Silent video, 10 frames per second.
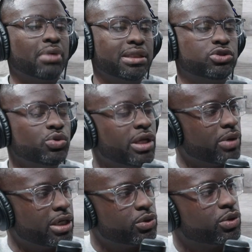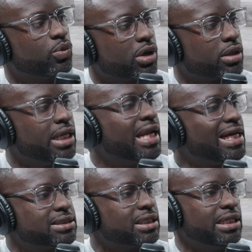But do they want to do the work? And
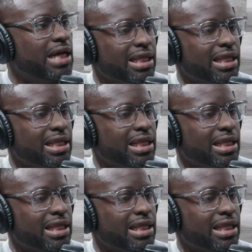that's the key.